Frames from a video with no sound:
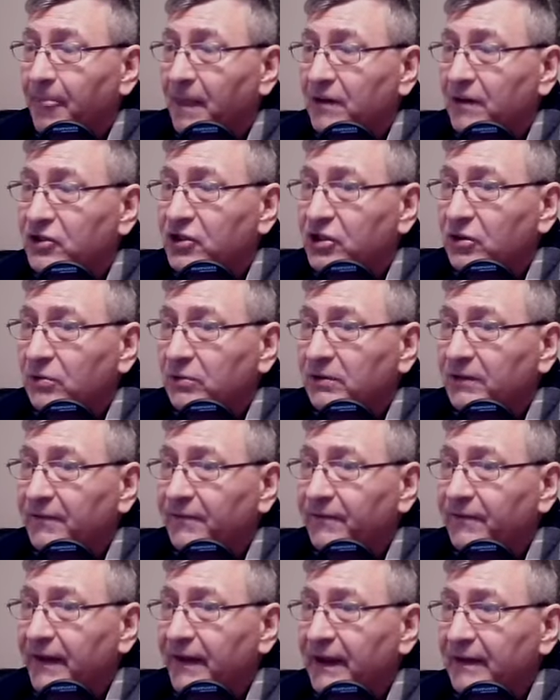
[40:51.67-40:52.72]
The shield
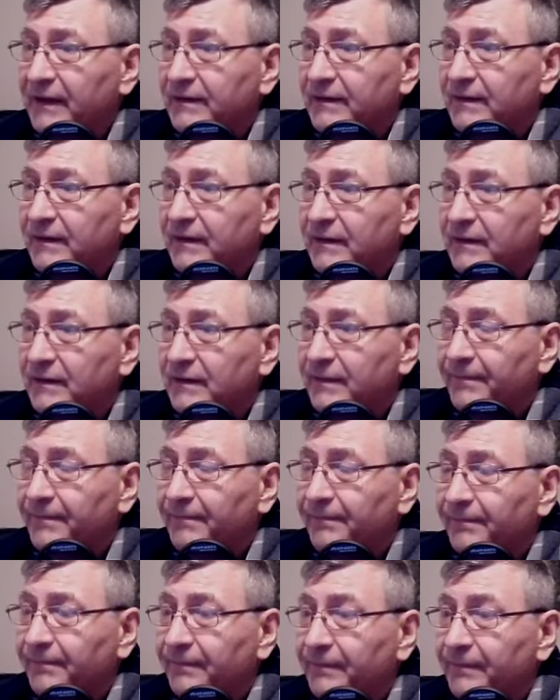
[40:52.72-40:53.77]
of faith.
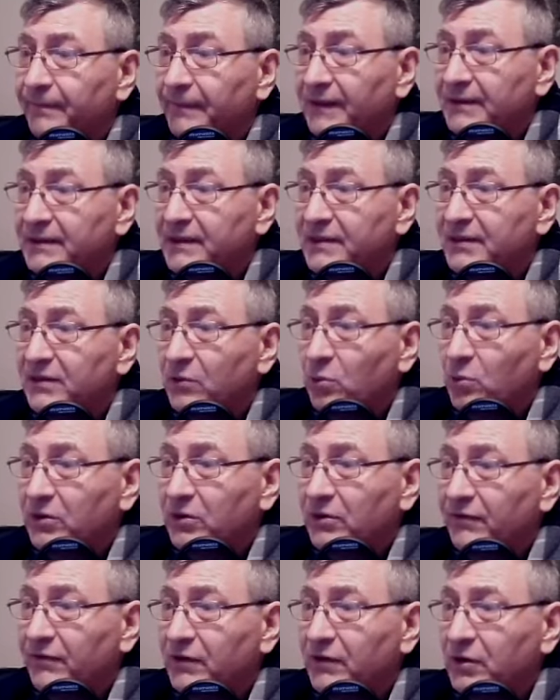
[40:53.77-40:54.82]
This is the
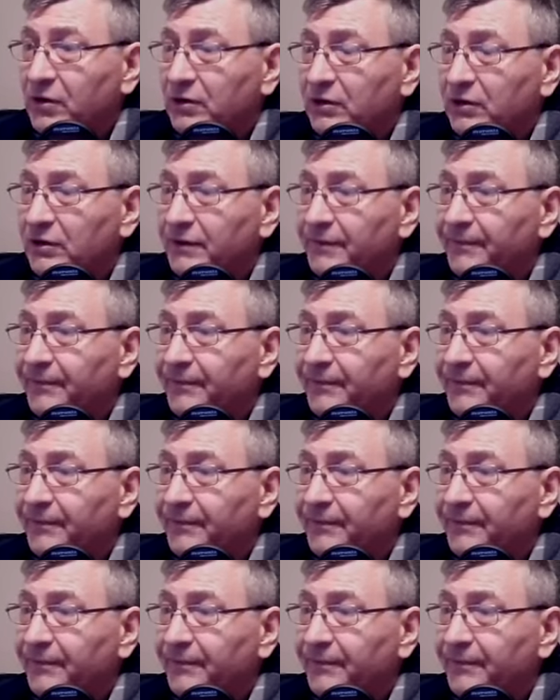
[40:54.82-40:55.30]
word of God.